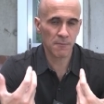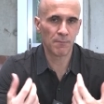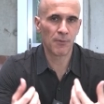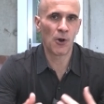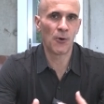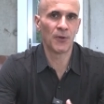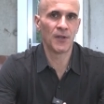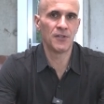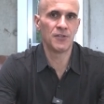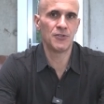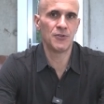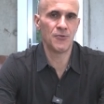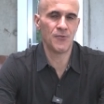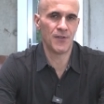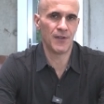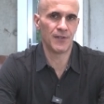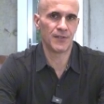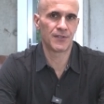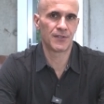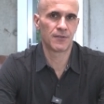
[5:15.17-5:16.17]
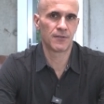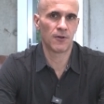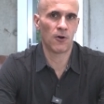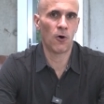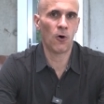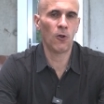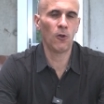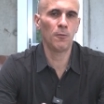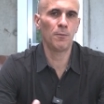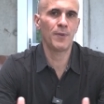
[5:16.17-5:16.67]
component to this.
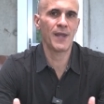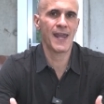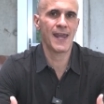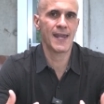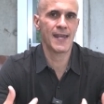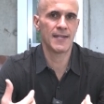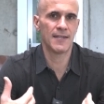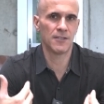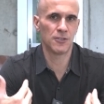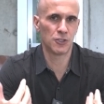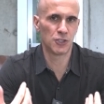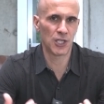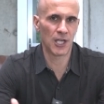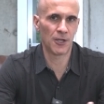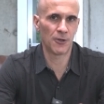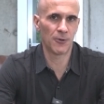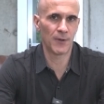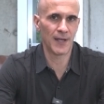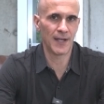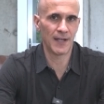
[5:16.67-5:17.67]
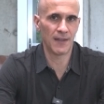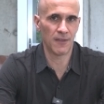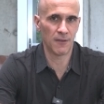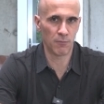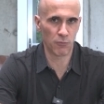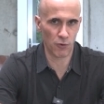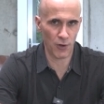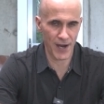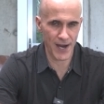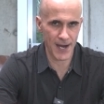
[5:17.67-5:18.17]
All pain is generated in
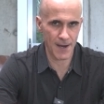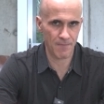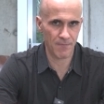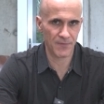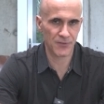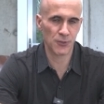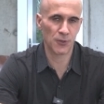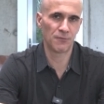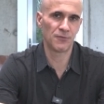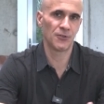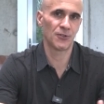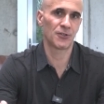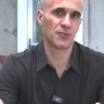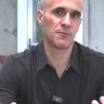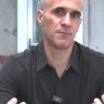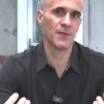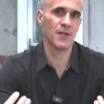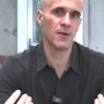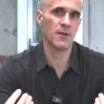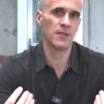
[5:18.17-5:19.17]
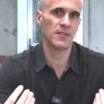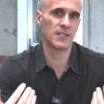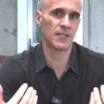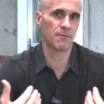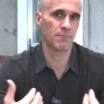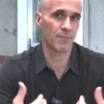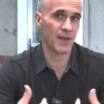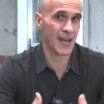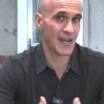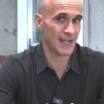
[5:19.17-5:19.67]
the brain. So if you're
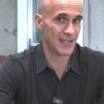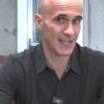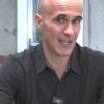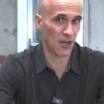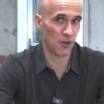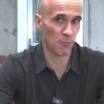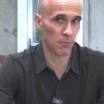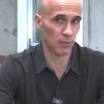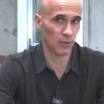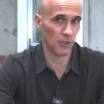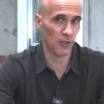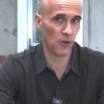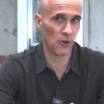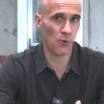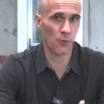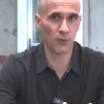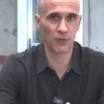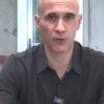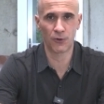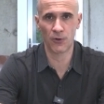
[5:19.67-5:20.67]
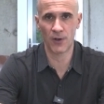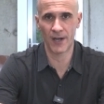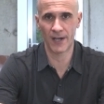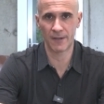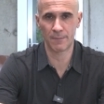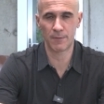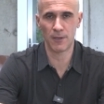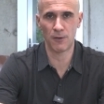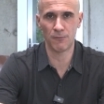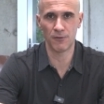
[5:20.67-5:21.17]
experiencing pain down below with
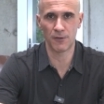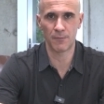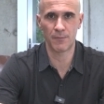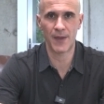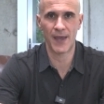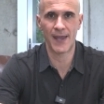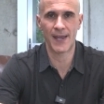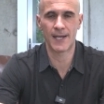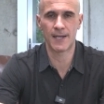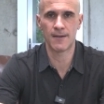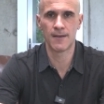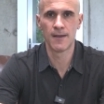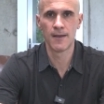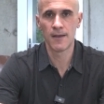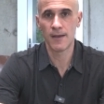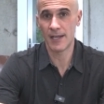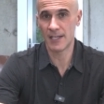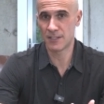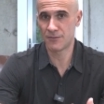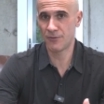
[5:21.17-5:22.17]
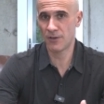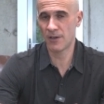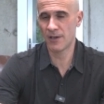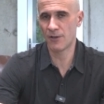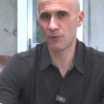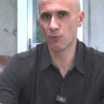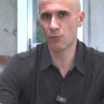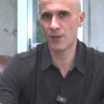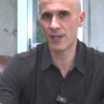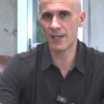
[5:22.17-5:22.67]
chronic pelvic pain, it's
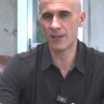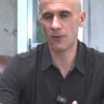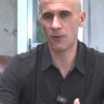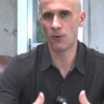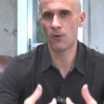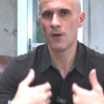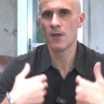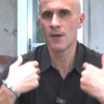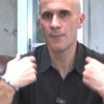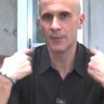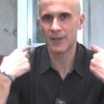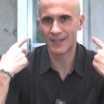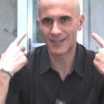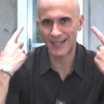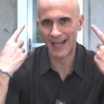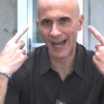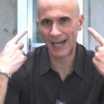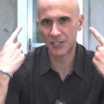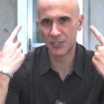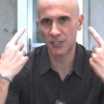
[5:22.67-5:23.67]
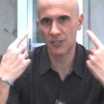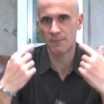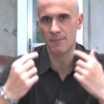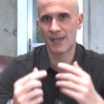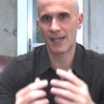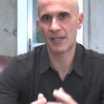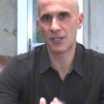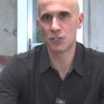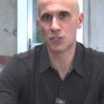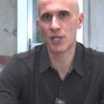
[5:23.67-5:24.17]
very real, but it's actually
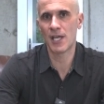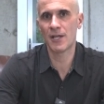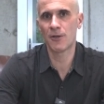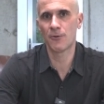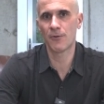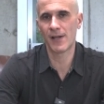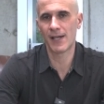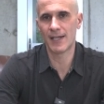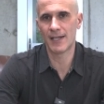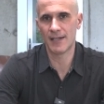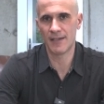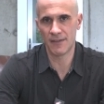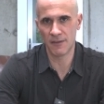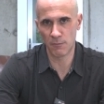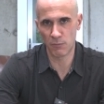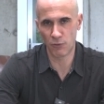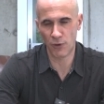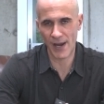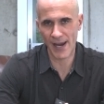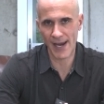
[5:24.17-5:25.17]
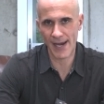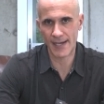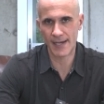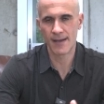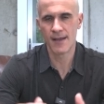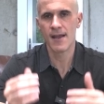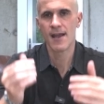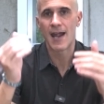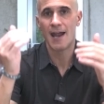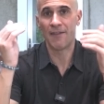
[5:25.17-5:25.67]
being generated in the
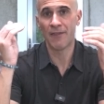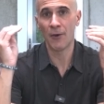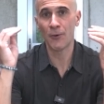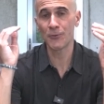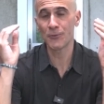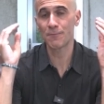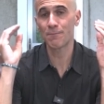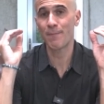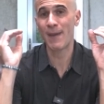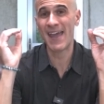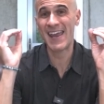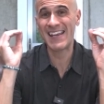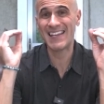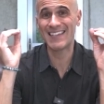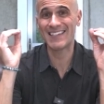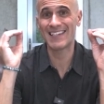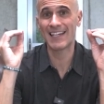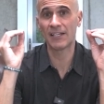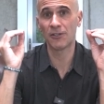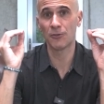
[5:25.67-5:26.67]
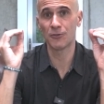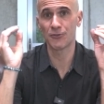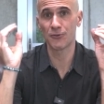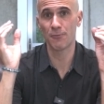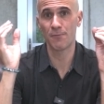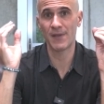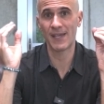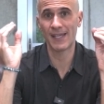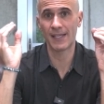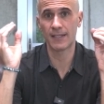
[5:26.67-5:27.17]
brain, and those pain signals
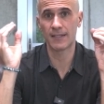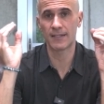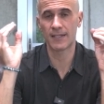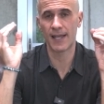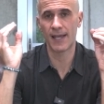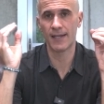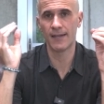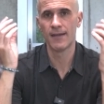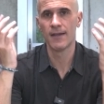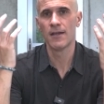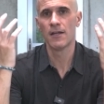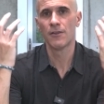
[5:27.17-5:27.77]
are being sent